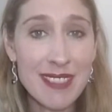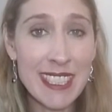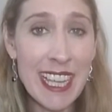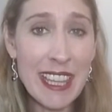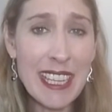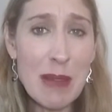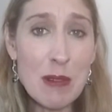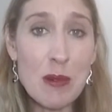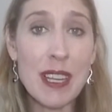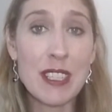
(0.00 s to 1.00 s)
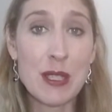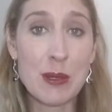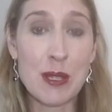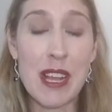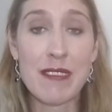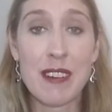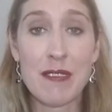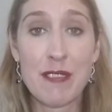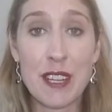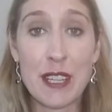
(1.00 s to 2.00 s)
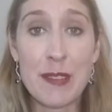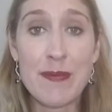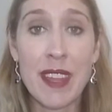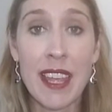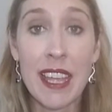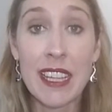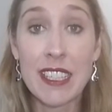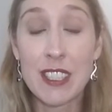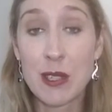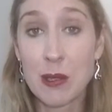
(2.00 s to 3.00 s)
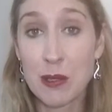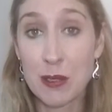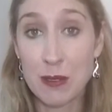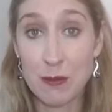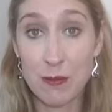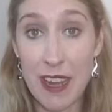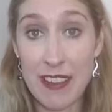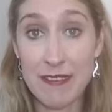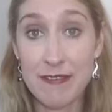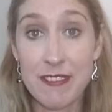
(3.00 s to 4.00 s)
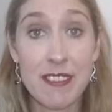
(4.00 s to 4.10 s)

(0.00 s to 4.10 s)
Now the number one tool I've got for you is called Reve.